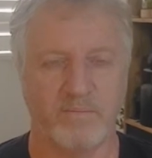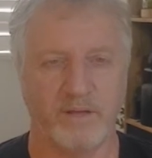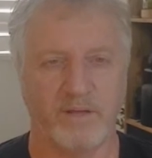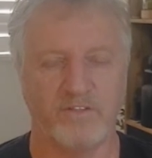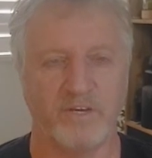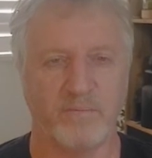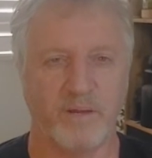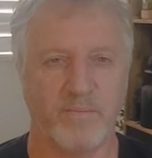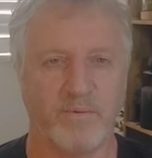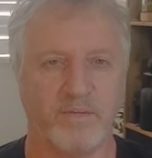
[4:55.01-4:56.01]
those young
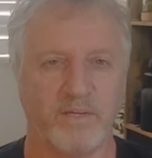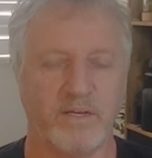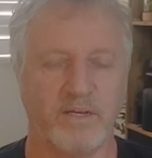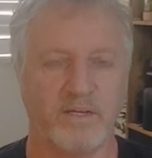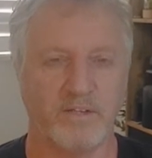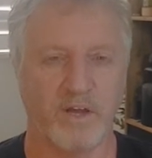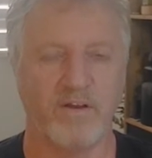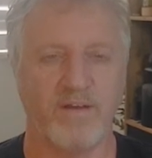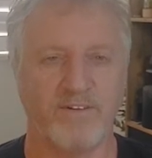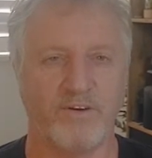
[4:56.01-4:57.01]
people that don't
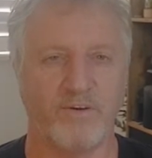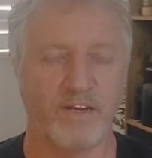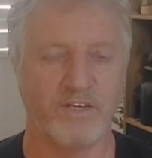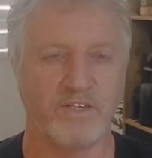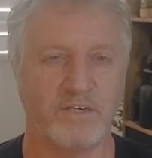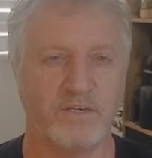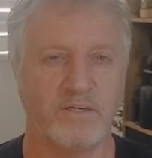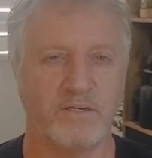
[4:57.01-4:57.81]
have a direction